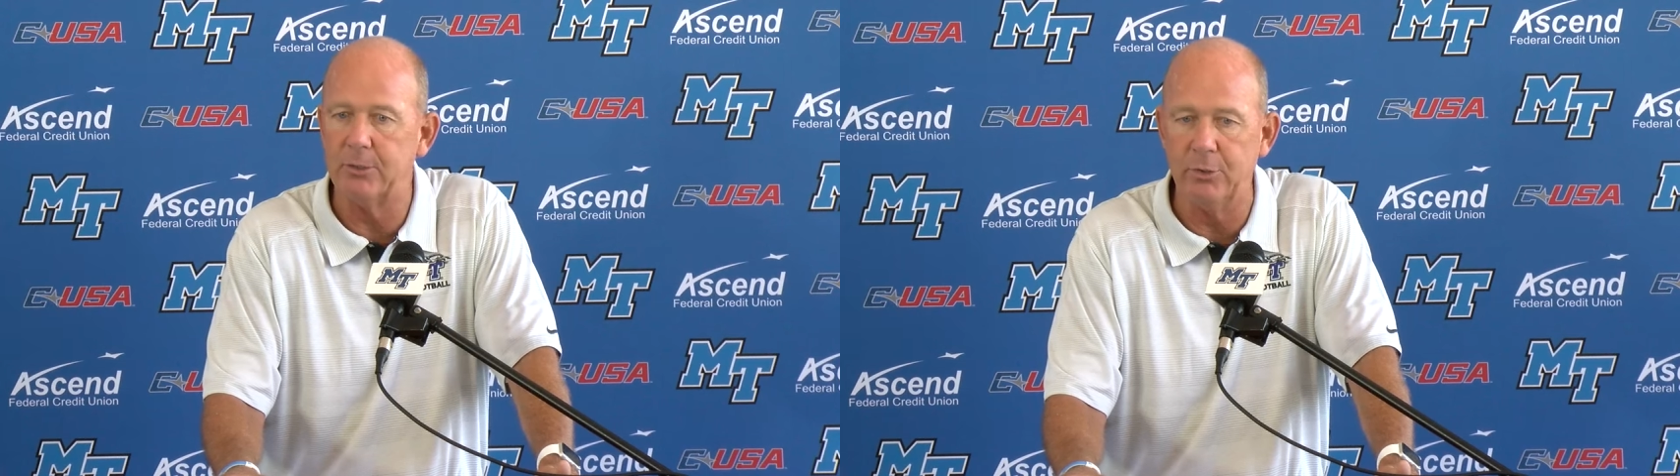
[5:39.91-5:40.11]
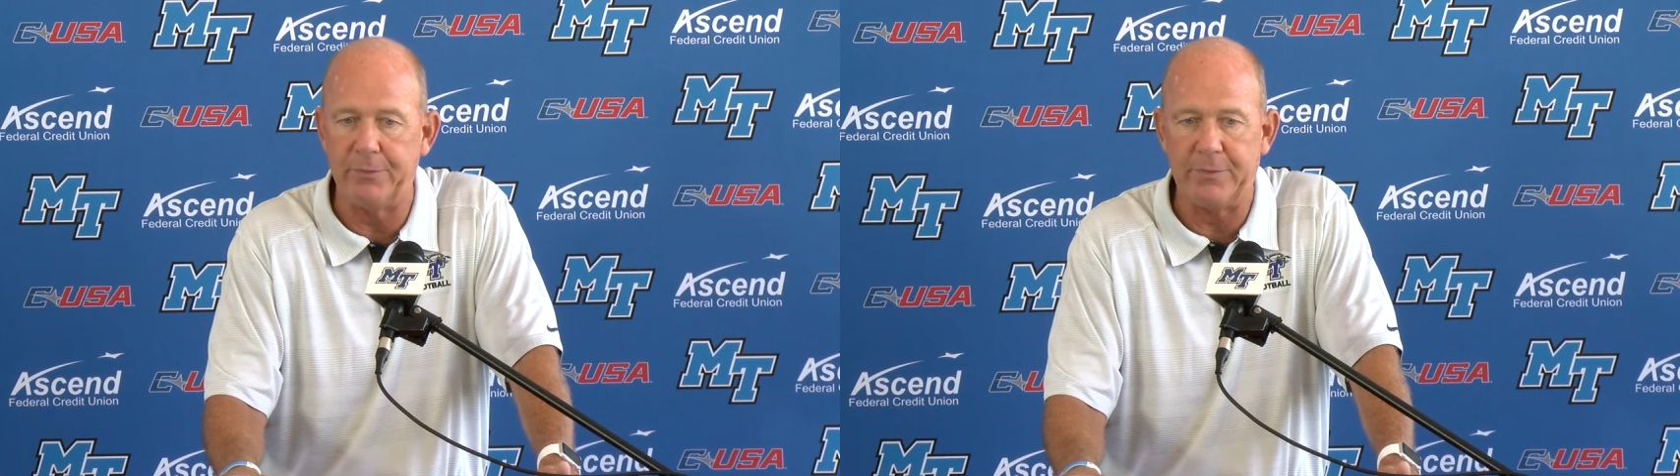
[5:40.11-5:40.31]
of
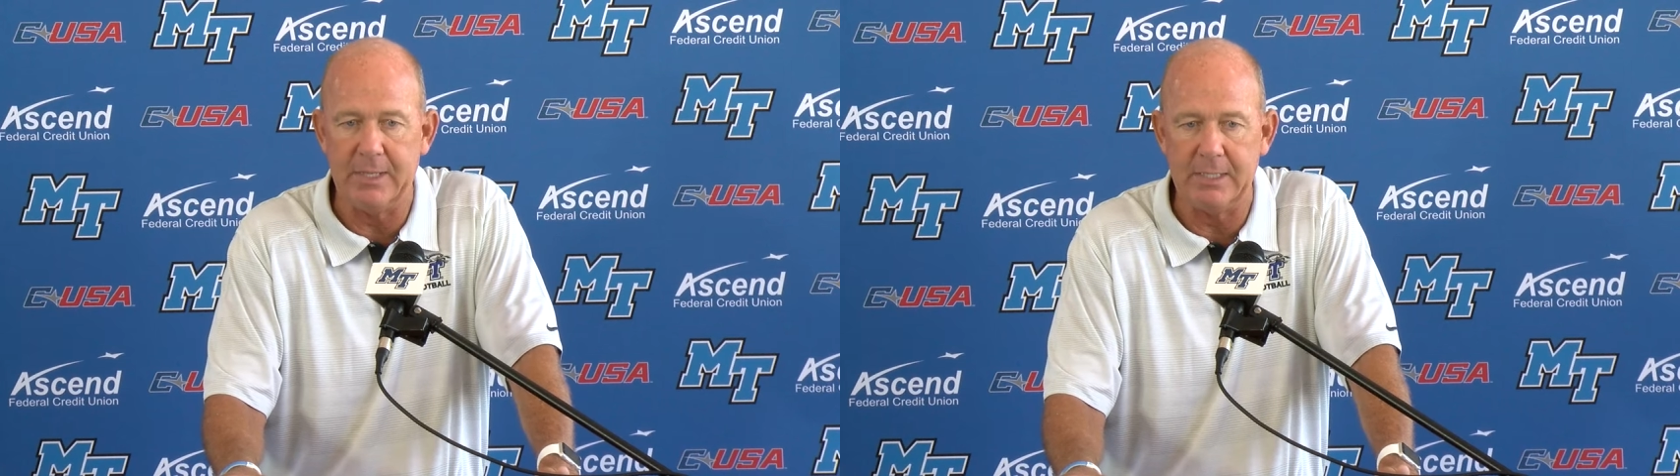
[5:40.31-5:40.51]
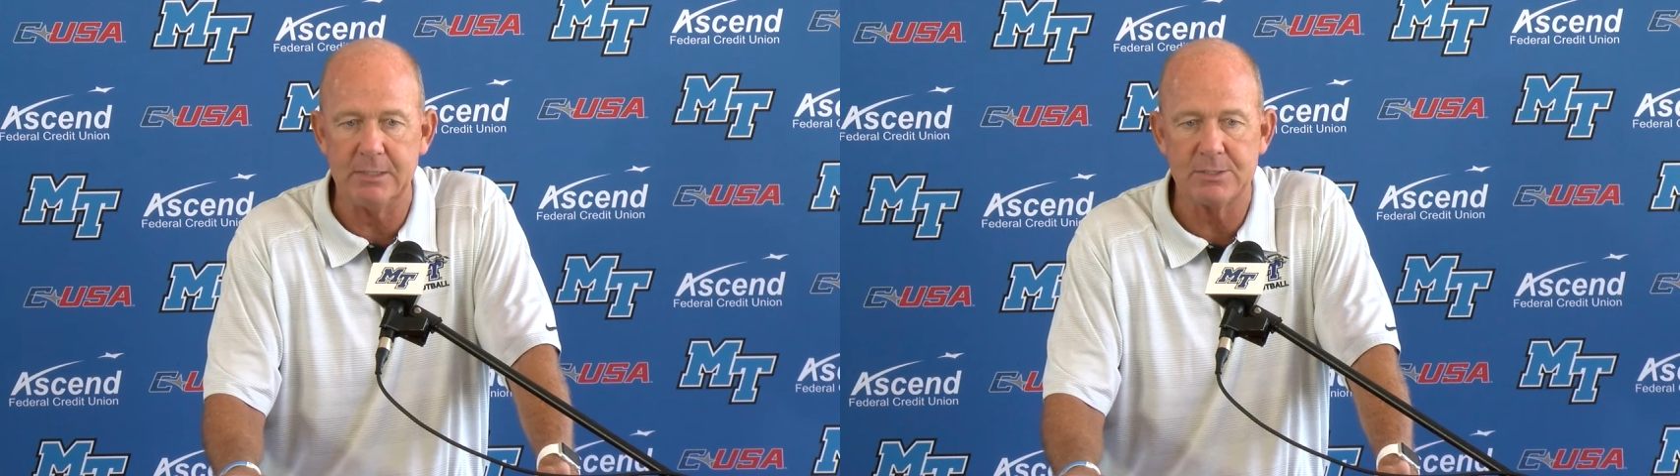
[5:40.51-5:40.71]
good
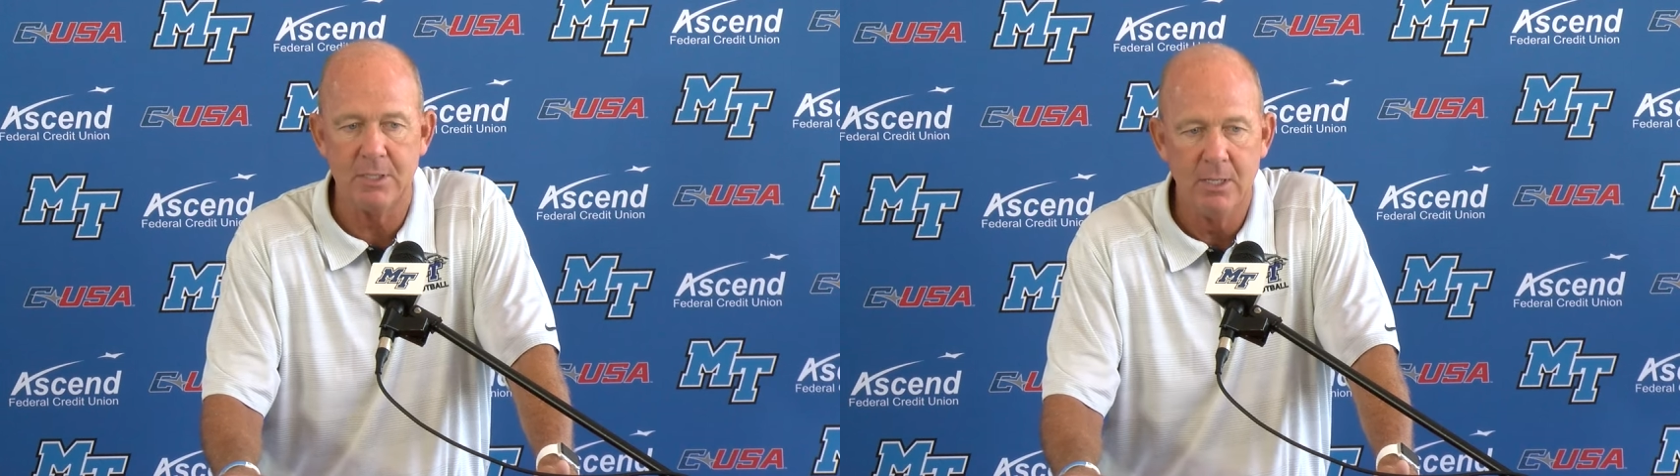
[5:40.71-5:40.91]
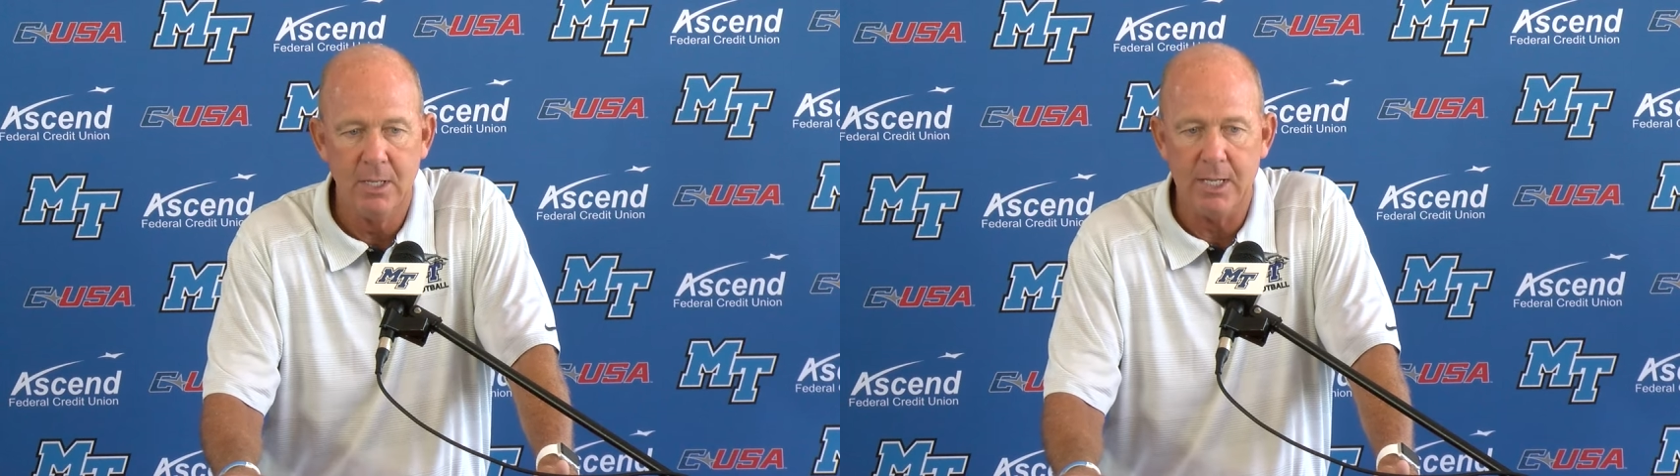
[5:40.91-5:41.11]
things,
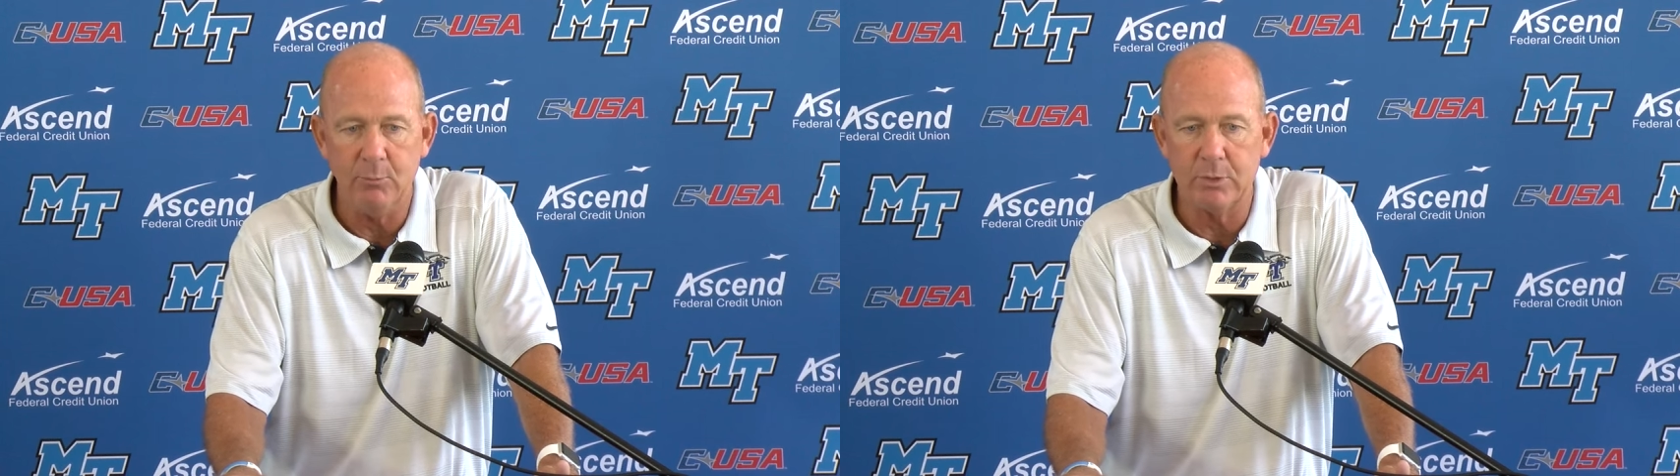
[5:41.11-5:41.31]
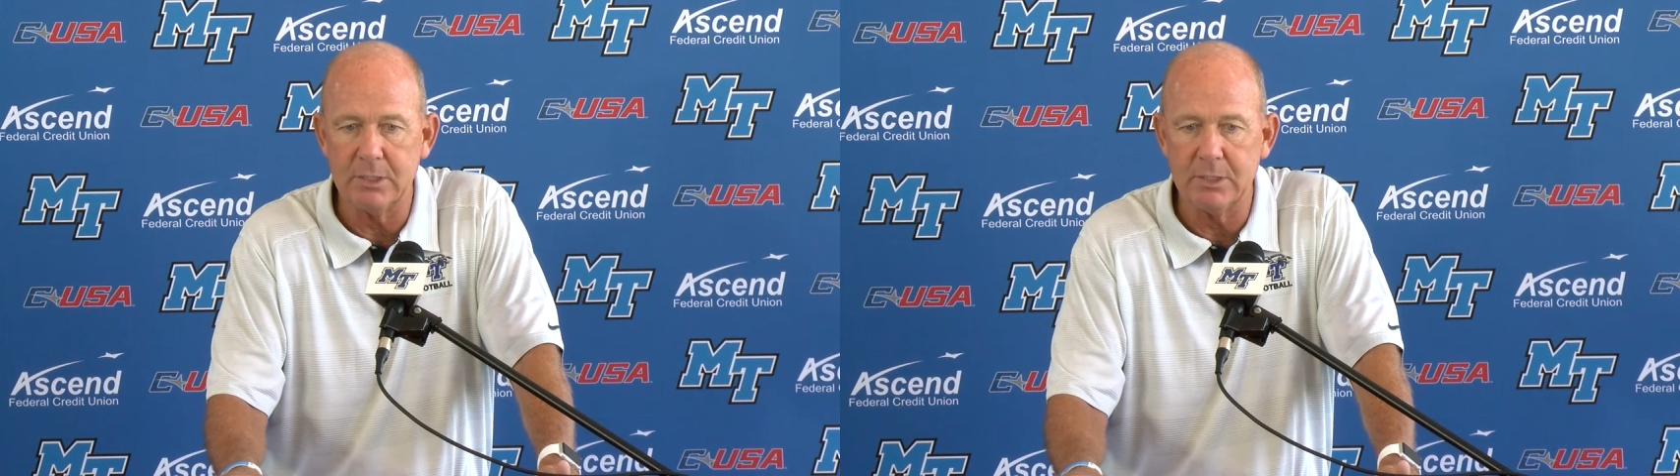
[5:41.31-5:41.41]
and we'll